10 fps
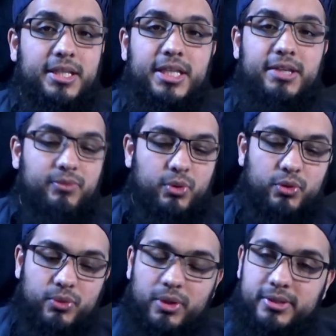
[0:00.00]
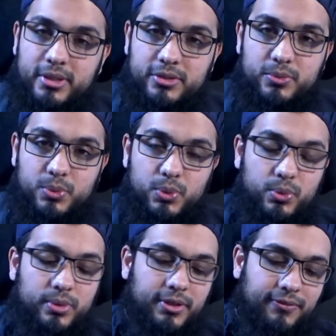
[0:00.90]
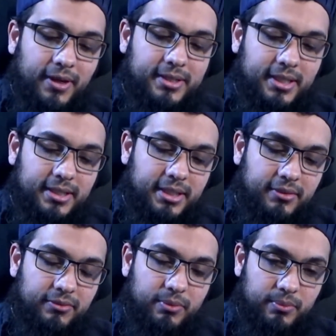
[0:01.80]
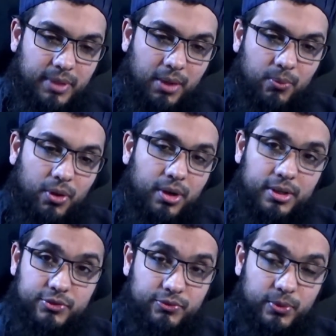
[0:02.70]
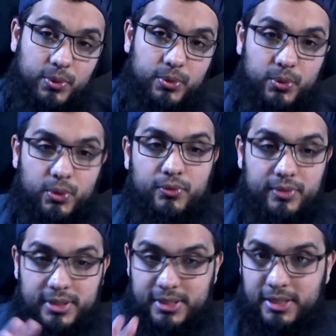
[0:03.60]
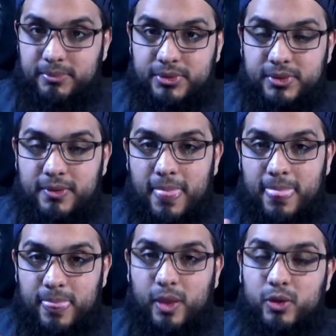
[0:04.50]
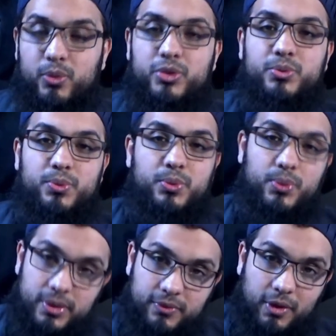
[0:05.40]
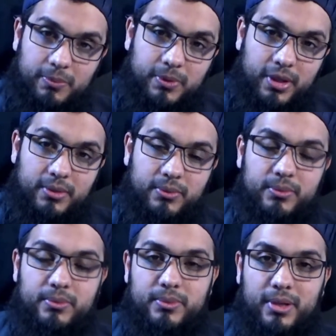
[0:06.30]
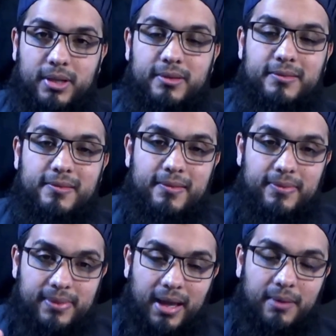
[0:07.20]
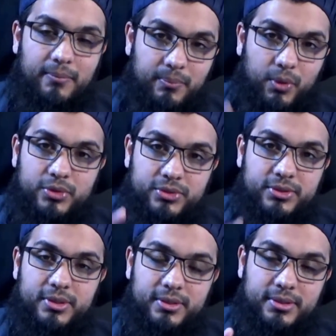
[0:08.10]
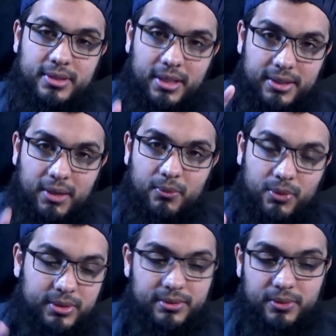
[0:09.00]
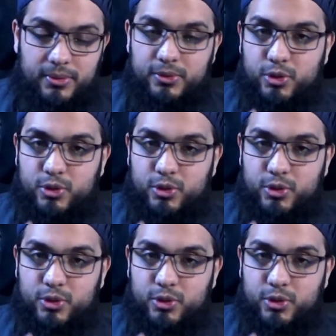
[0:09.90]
even though you've not intended wudu, the fact that that water has flowed over the limbs that you're washing wudu and you've wiped your head, right? That moisture, that water and all the